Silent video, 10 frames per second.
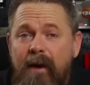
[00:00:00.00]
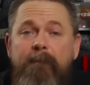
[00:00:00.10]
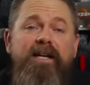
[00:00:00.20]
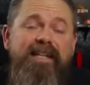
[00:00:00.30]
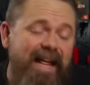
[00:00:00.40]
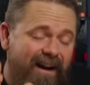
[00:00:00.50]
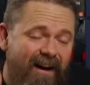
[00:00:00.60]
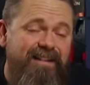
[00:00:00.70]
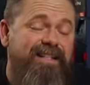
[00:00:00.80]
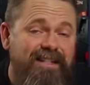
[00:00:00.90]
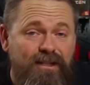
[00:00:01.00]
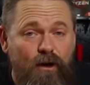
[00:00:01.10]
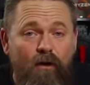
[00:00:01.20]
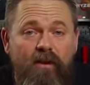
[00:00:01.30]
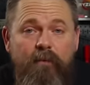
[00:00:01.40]
but let us
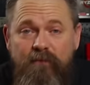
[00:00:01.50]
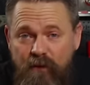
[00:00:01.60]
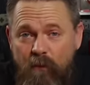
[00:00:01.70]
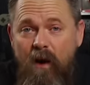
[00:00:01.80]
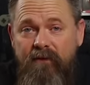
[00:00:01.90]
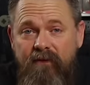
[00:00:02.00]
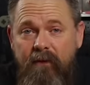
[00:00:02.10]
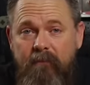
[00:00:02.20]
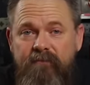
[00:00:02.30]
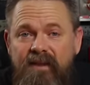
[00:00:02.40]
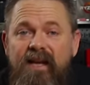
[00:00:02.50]
install them if we want them.